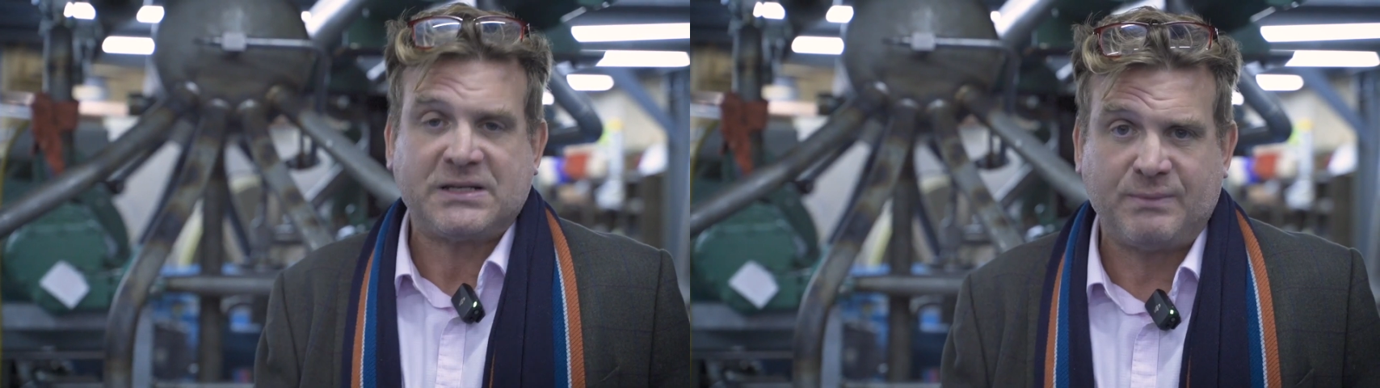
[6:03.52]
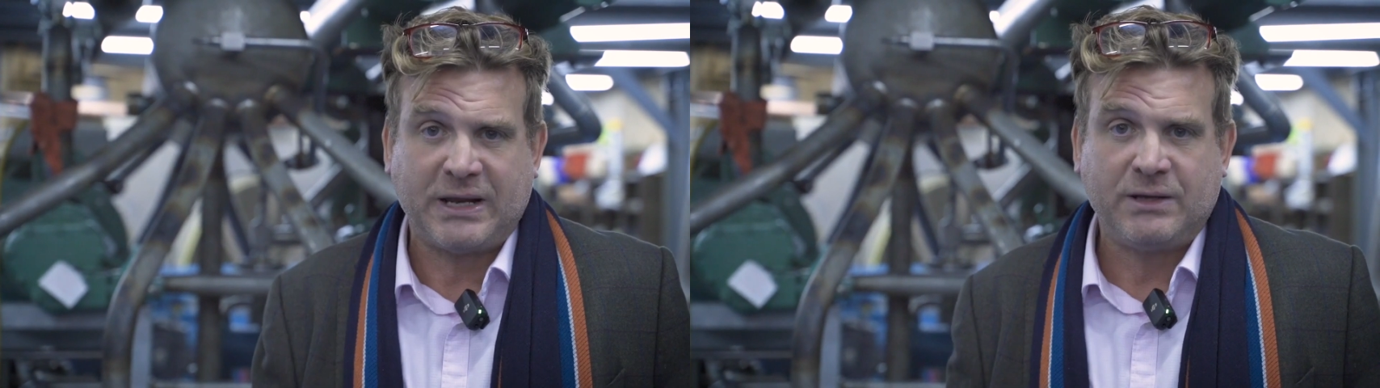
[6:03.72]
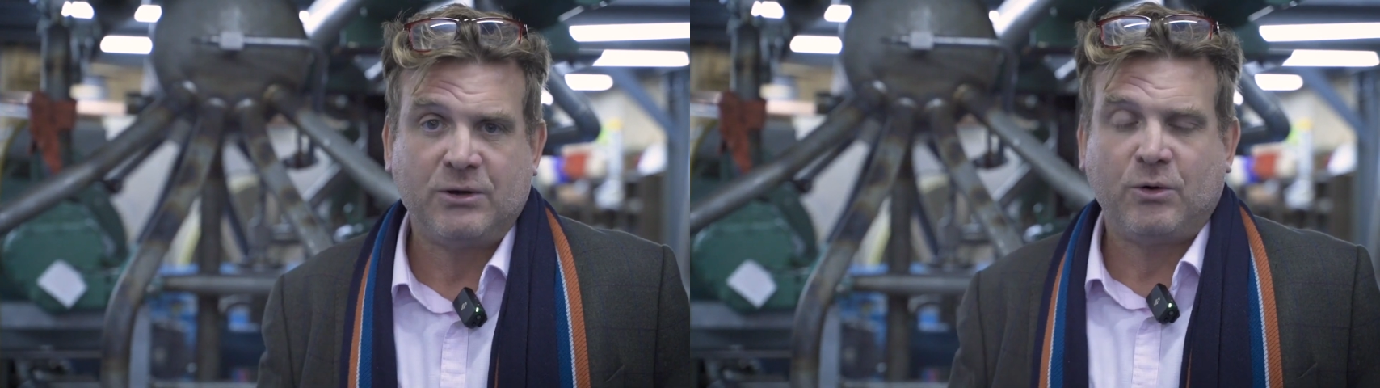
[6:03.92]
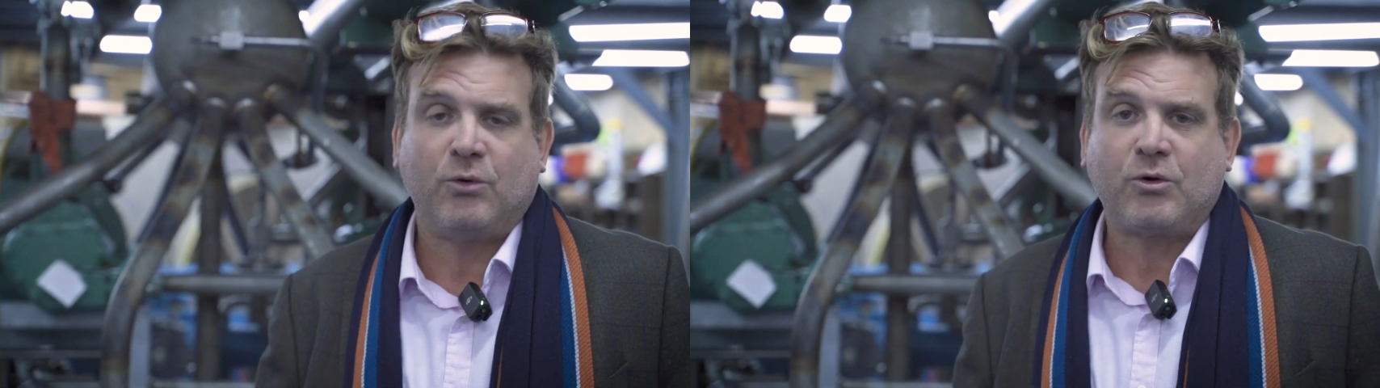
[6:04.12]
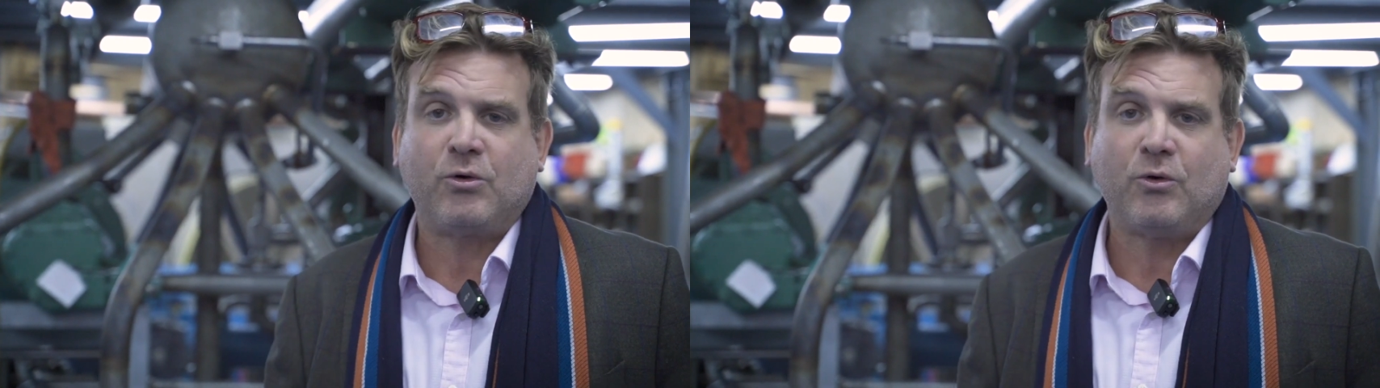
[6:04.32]
to me
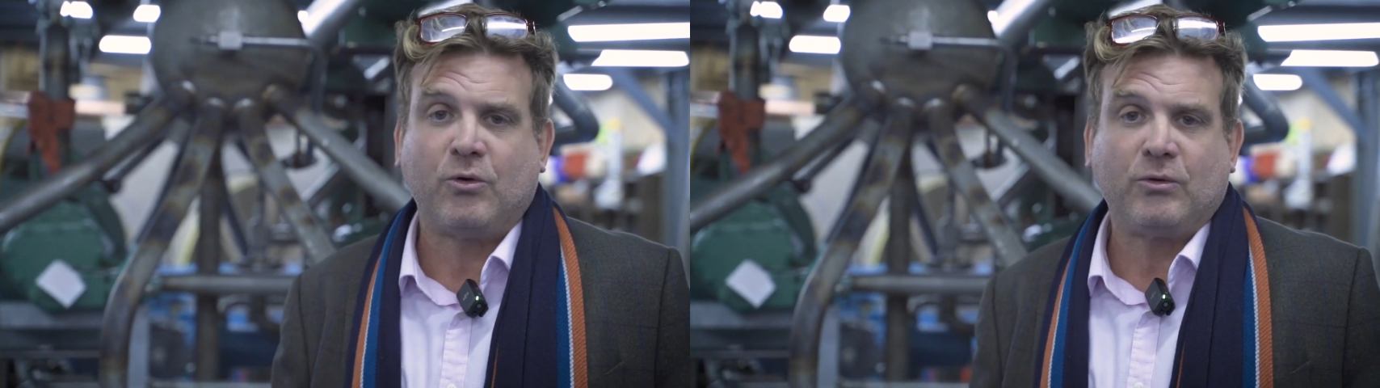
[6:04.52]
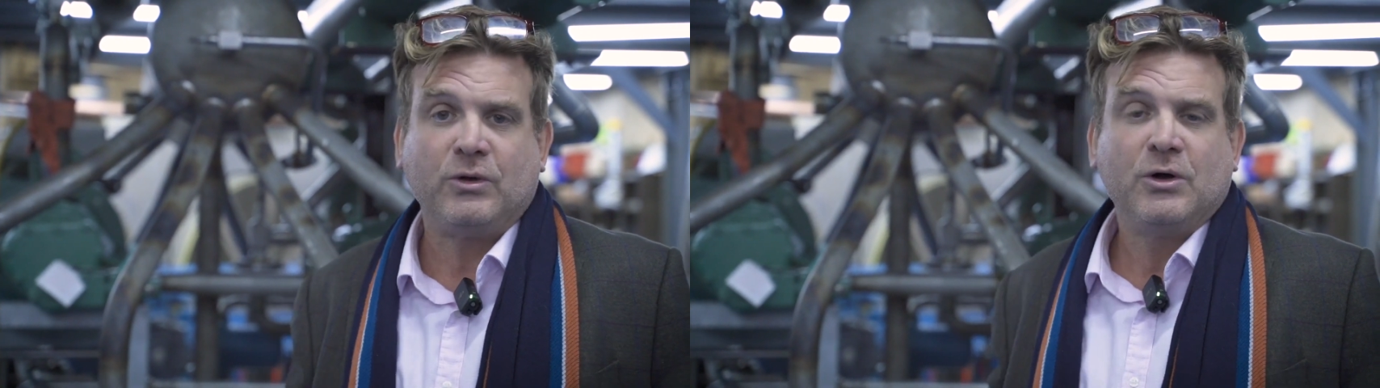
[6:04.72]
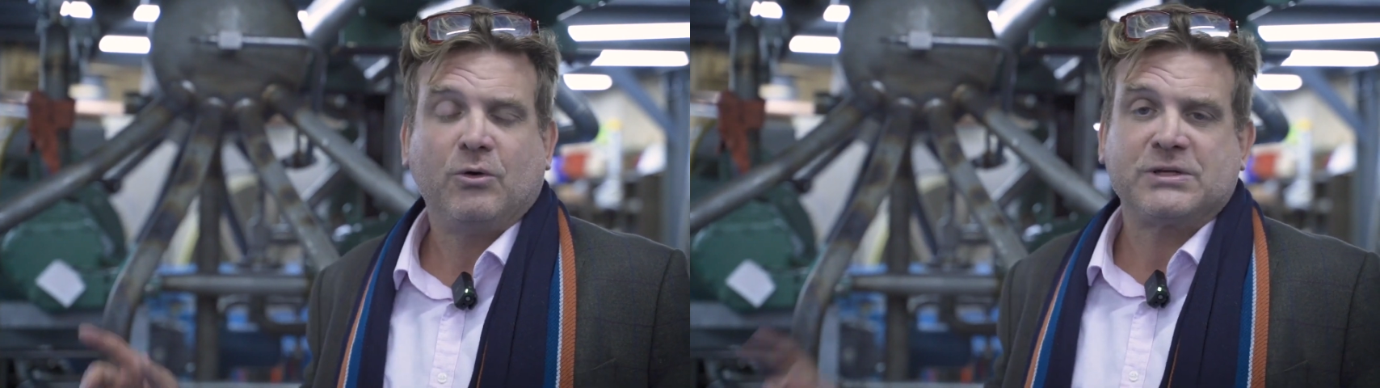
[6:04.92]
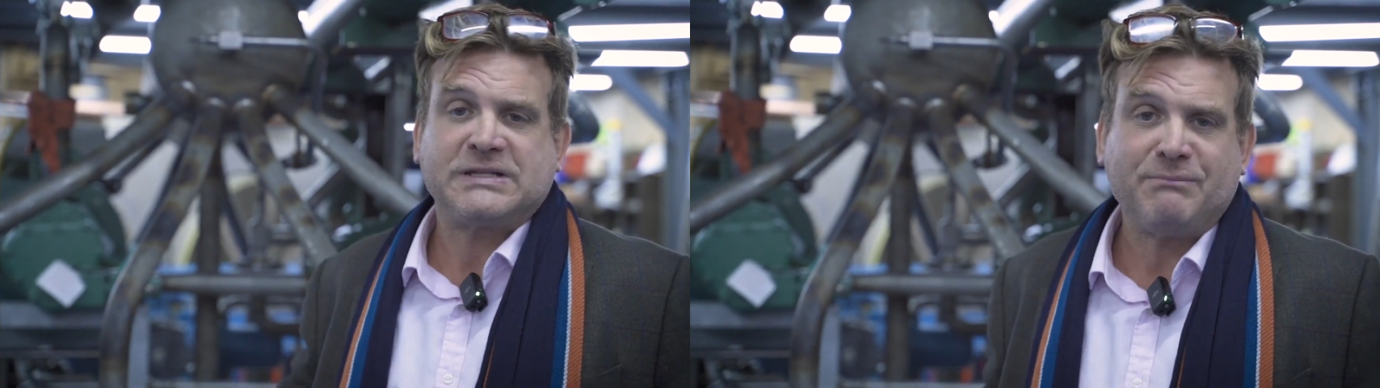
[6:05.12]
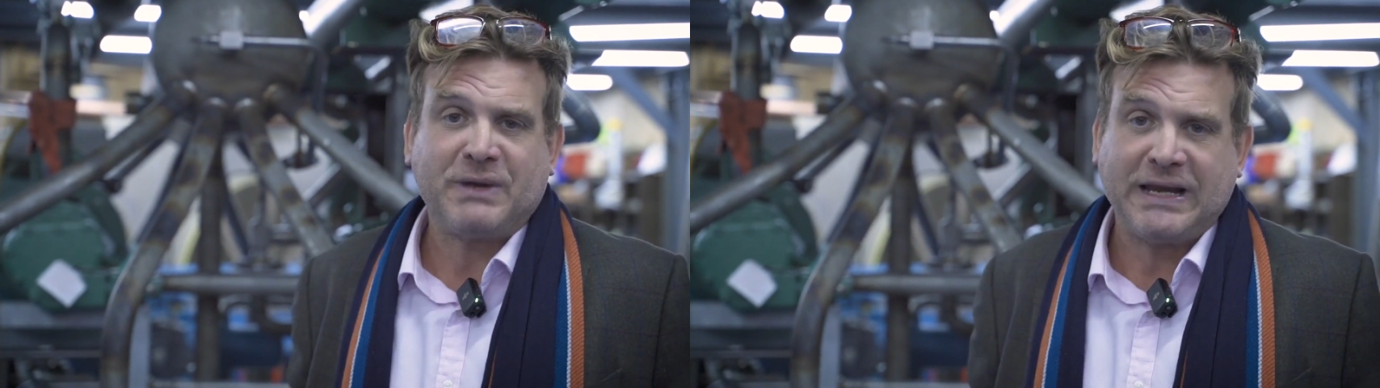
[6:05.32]
or call or
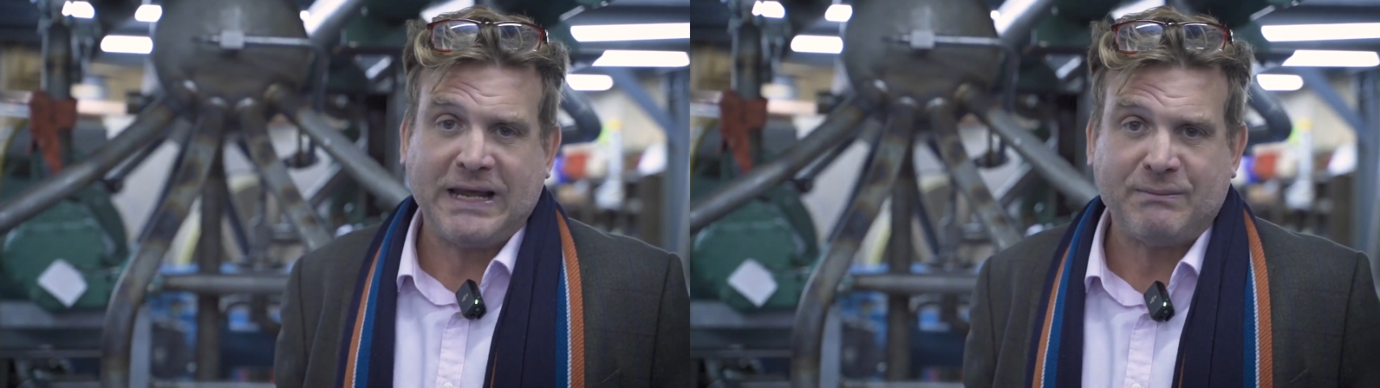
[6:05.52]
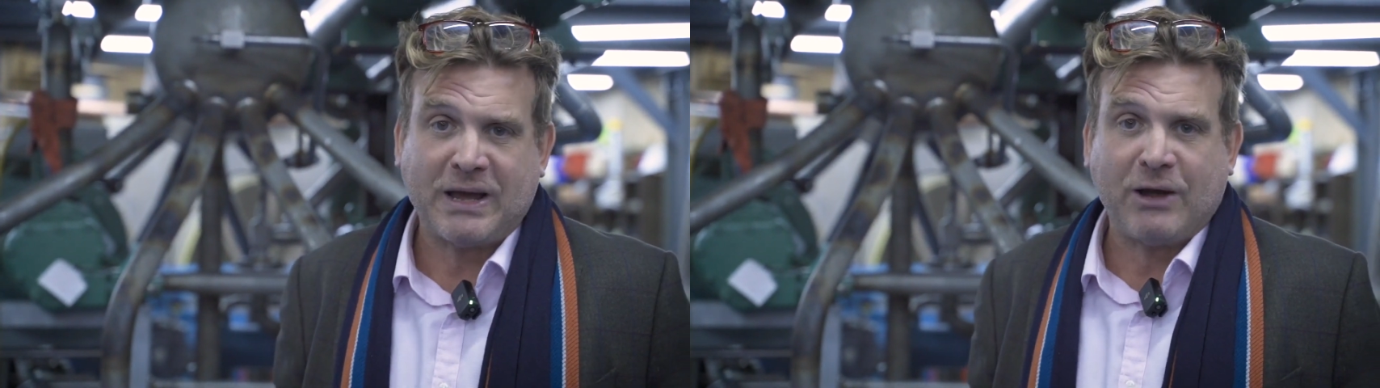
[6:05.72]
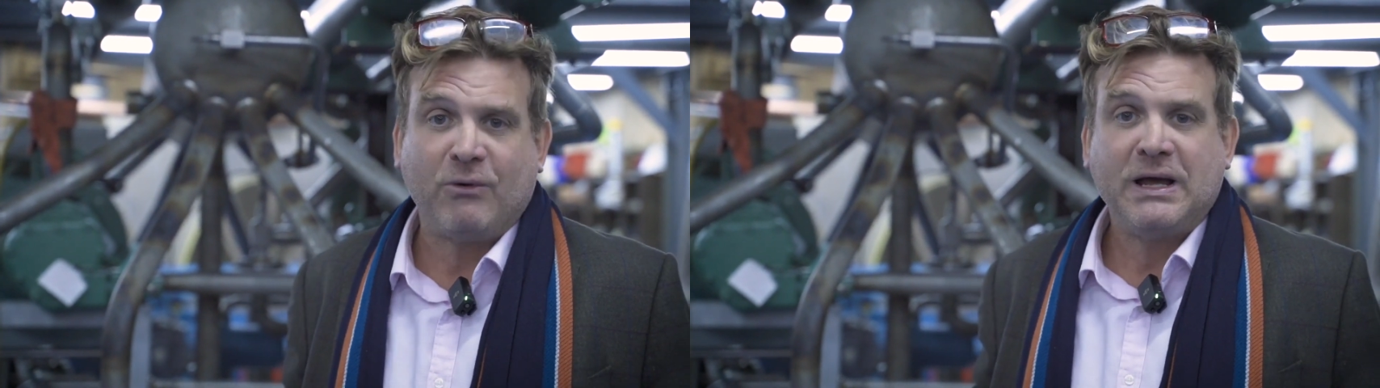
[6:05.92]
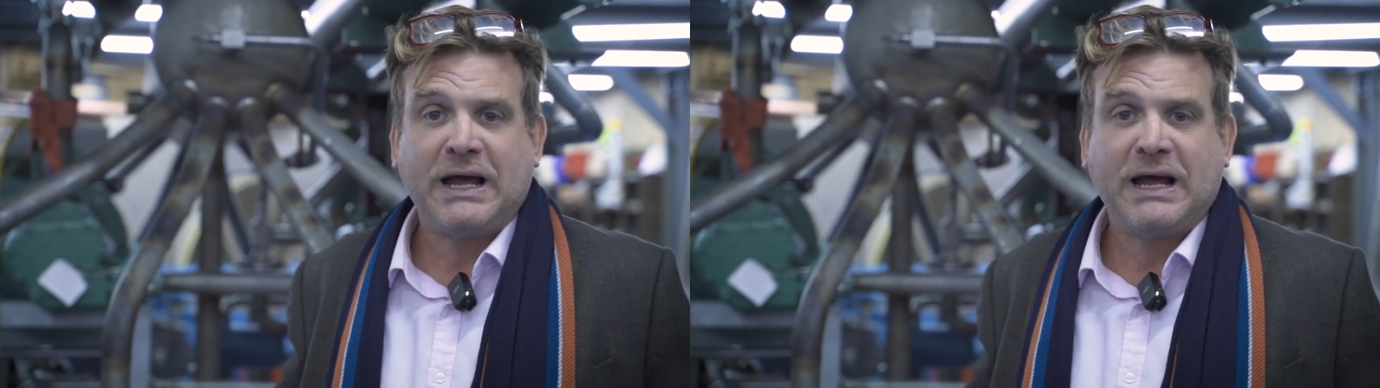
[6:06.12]
send me an email,